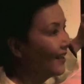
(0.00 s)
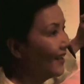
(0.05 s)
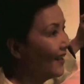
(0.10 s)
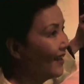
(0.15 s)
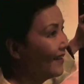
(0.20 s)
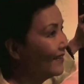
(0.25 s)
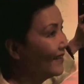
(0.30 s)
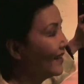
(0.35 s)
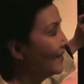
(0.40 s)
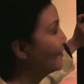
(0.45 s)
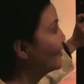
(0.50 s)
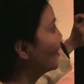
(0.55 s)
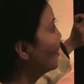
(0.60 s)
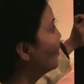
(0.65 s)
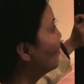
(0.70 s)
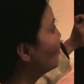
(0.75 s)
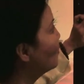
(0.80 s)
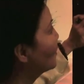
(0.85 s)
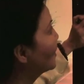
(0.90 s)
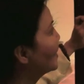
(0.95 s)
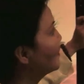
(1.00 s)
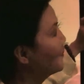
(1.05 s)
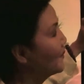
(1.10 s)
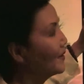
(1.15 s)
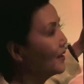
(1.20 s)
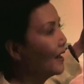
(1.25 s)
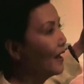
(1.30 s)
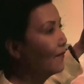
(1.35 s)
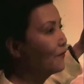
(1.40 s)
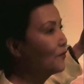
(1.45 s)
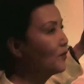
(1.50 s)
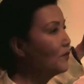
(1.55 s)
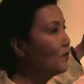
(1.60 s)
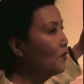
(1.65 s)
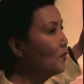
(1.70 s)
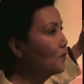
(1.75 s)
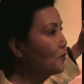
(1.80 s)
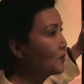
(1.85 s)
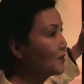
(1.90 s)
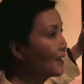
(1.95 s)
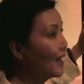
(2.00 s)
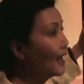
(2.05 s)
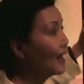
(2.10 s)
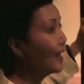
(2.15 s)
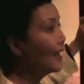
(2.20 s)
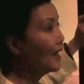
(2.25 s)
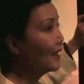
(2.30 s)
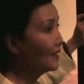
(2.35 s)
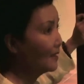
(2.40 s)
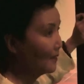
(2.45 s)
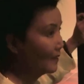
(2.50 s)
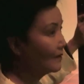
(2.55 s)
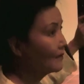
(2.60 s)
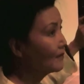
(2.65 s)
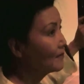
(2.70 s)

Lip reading: and then the whole company had to move to Thailand.